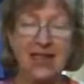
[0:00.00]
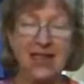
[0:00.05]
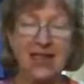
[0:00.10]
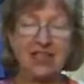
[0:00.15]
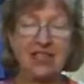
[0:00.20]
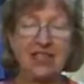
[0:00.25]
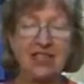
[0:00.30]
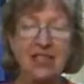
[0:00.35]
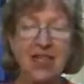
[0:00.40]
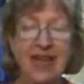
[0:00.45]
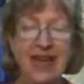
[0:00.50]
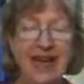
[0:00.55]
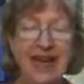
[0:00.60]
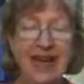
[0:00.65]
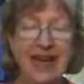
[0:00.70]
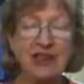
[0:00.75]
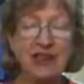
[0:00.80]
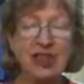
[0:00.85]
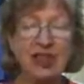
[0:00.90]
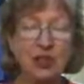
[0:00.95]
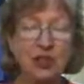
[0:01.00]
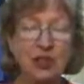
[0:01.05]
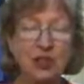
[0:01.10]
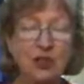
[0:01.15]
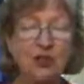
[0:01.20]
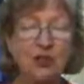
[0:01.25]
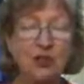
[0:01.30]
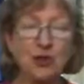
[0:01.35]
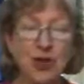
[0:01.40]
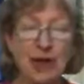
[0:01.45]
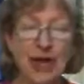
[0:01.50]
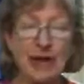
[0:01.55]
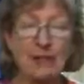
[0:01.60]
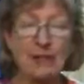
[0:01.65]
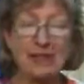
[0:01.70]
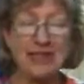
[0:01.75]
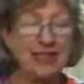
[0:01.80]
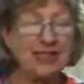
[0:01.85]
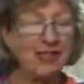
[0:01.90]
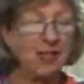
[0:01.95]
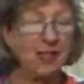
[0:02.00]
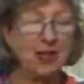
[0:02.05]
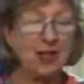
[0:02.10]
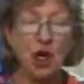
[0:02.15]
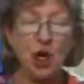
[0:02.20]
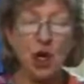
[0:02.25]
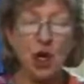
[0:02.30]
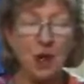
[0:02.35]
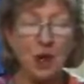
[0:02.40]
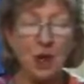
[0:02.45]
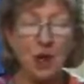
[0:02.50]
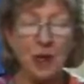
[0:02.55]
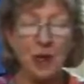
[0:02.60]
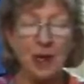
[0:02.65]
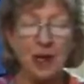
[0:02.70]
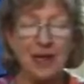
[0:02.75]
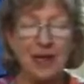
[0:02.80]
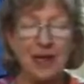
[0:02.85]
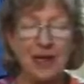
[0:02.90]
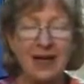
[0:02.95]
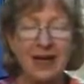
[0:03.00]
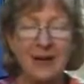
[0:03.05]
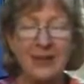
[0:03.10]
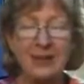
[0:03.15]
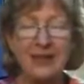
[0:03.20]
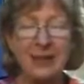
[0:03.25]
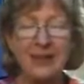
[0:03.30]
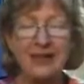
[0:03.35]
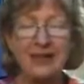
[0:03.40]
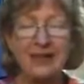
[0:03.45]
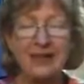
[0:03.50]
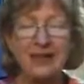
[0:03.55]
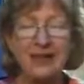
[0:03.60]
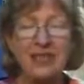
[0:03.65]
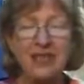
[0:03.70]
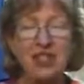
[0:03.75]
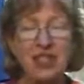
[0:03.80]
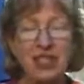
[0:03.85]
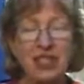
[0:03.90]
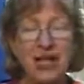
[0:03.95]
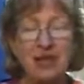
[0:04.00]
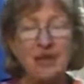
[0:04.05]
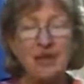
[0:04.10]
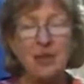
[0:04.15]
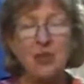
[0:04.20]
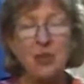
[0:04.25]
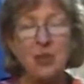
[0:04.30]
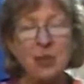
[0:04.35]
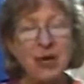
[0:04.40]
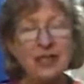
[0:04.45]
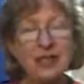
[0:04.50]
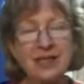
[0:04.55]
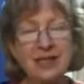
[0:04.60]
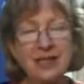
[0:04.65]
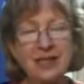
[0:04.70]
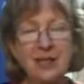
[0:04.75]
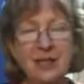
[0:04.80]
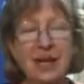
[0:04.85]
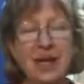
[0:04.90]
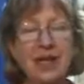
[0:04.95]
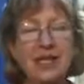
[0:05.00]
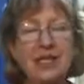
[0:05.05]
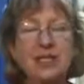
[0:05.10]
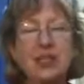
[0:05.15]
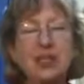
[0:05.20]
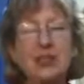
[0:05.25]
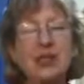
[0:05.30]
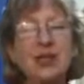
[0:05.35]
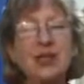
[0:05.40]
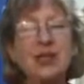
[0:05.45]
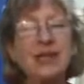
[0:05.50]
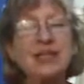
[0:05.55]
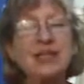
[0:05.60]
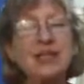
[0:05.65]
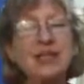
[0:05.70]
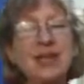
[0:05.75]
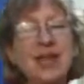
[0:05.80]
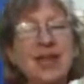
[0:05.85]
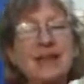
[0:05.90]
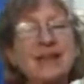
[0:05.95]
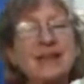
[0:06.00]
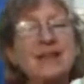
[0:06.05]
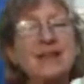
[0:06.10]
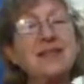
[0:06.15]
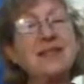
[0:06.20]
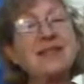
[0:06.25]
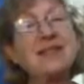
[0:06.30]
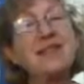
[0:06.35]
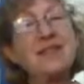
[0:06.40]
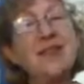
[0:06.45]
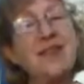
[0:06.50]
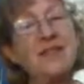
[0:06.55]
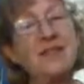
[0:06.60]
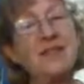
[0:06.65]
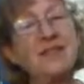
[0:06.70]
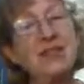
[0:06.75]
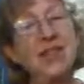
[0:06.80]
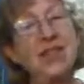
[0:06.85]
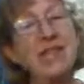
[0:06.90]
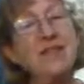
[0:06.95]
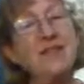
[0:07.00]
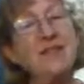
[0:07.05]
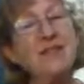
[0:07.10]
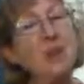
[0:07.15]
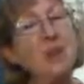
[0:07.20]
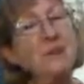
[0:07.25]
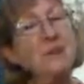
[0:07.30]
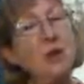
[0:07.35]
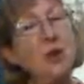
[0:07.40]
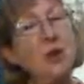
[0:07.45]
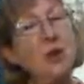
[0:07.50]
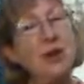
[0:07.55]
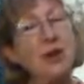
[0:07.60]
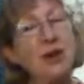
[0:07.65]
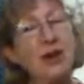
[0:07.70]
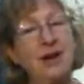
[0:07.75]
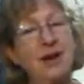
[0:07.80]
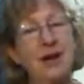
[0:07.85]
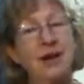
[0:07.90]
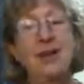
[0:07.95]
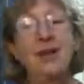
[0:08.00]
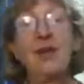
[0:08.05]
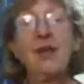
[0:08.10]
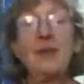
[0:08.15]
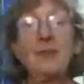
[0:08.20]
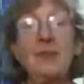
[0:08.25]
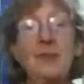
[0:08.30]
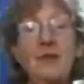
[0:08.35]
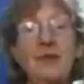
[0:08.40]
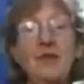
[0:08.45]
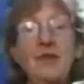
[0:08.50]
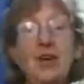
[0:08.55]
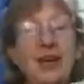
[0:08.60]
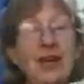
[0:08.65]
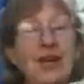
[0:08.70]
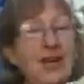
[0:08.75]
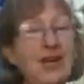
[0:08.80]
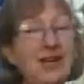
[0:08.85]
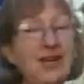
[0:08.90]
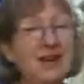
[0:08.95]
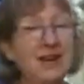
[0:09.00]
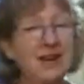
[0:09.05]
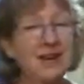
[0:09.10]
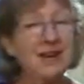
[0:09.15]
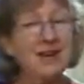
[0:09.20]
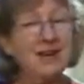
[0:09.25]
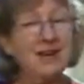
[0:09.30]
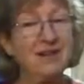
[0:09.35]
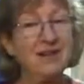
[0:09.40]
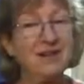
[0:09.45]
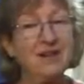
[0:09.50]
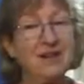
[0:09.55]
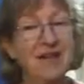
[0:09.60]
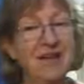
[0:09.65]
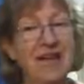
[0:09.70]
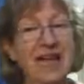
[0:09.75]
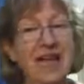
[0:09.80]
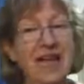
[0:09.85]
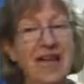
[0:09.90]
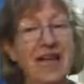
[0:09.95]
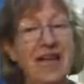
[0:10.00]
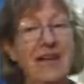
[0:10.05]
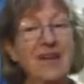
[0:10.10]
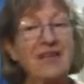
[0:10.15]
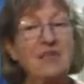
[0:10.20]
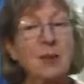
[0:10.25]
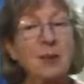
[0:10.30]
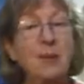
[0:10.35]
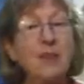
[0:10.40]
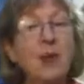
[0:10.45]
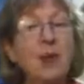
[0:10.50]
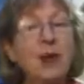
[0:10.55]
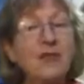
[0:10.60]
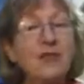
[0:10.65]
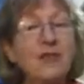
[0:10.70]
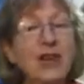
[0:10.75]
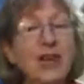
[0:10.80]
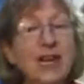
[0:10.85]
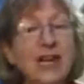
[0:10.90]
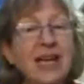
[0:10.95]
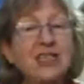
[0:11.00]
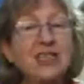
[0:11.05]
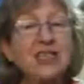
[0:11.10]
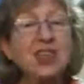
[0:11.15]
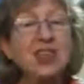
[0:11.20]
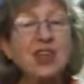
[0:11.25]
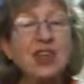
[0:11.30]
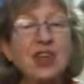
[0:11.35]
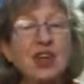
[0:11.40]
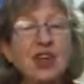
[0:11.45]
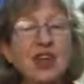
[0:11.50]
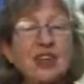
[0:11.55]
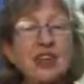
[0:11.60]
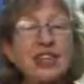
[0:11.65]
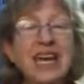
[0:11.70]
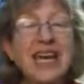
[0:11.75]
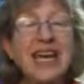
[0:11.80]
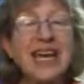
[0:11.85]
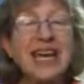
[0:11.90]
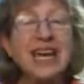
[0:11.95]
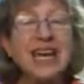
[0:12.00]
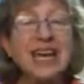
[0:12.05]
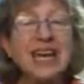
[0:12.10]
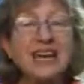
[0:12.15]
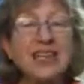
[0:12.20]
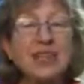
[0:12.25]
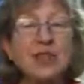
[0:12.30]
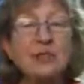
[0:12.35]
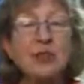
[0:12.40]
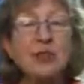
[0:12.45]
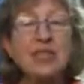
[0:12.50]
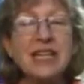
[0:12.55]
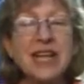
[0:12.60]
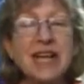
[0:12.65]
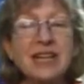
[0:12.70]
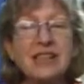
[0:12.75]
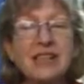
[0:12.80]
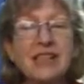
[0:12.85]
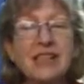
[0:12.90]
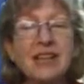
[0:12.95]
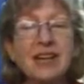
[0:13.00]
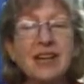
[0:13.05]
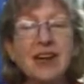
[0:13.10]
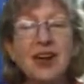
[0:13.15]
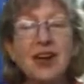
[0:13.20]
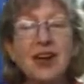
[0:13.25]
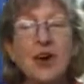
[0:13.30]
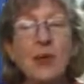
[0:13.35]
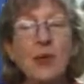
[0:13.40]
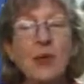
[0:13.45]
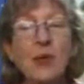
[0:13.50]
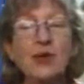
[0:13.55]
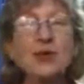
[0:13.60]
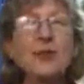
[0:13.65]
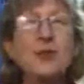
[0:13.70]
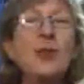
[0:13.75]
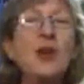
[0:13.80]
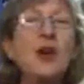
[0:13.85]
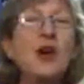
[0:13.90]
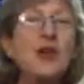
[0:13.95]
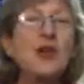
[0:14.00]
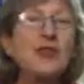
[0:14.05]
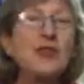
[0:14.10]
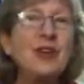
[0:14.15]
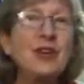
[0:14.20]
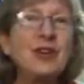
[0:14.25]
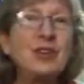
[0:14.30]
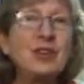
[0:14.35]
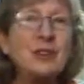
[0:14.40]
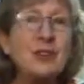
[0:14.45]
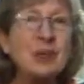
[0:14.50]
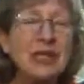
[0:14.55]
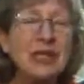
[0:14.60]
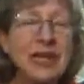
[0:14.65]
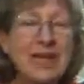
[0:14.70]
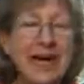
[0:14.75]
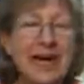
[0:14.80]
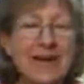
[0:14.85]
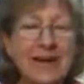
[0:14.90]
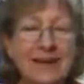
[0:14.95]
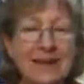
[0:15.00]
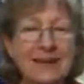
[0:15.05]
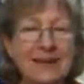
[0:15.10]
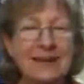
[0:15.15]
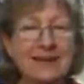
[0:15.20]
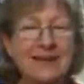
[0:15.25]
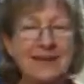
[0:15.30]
She had the girl trapped in her home, but Sharon wanted to make sure Celeste suffered even more before killing her, and morphing into the girl's hideous protector was a perfect plan.